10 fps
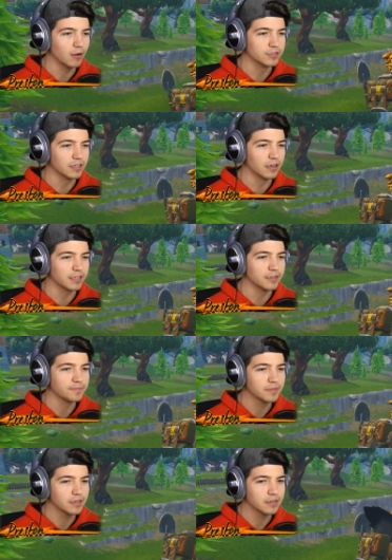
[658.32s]
Was unlucky.
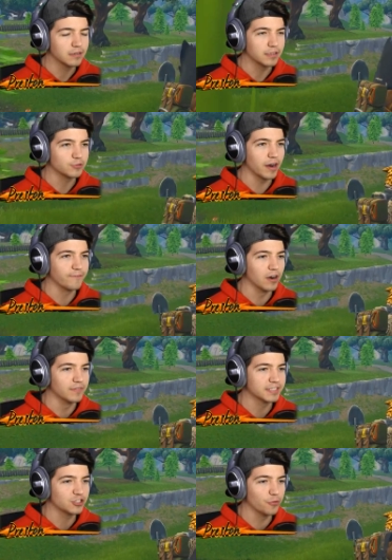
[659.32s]
He's right in front
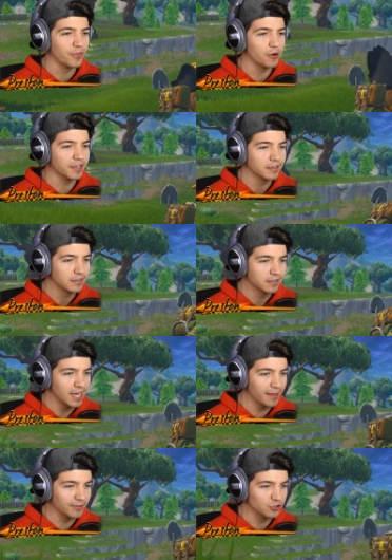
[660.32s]
of us. 230
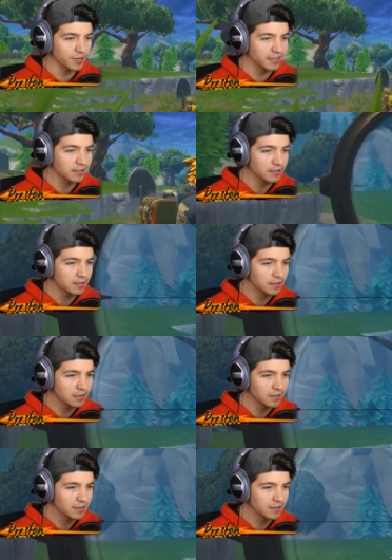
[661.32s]
at the tree. 230.
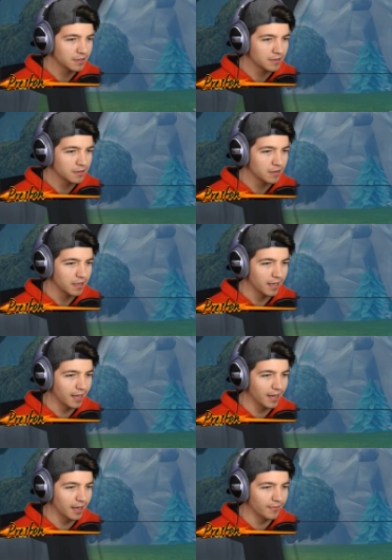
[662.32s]
After that.
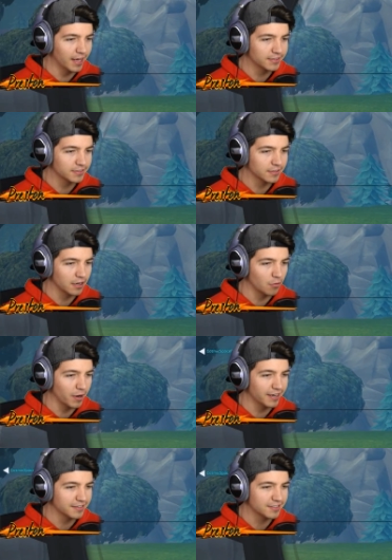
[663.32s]
And that's... Wait a